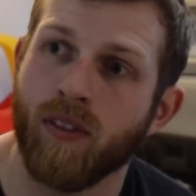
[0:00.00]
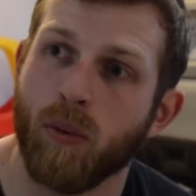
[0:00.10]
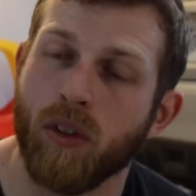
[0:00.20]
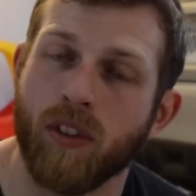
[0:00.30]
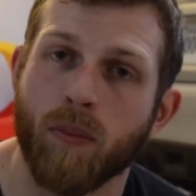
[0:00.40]

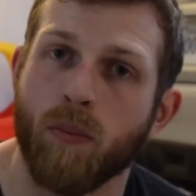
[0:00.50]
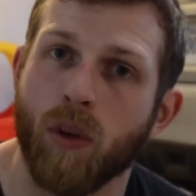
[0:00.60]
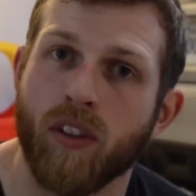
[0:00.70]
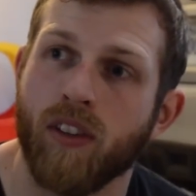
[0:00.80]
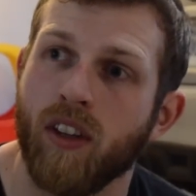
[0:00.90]
what's
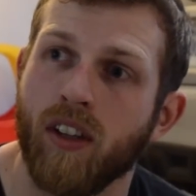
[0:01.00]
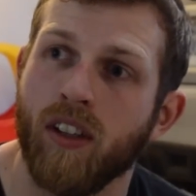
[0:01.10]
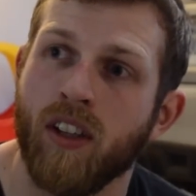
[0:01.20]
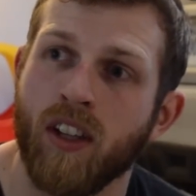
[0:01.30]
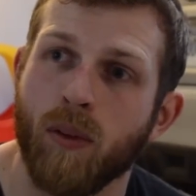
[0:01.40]

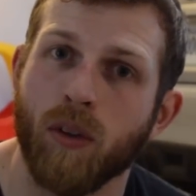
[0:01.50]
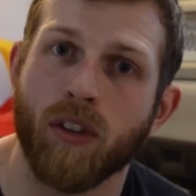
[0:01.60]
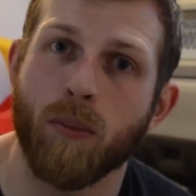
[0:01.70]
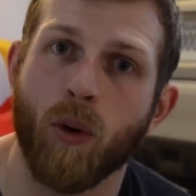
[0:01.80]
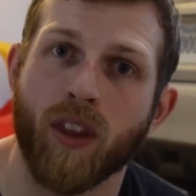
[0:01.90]
the
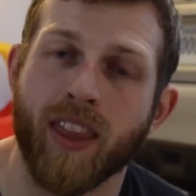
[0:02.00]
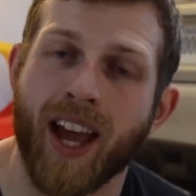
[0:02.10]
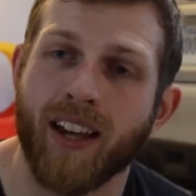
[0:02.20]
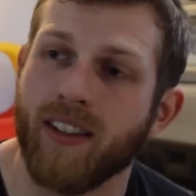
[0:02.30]
point in that?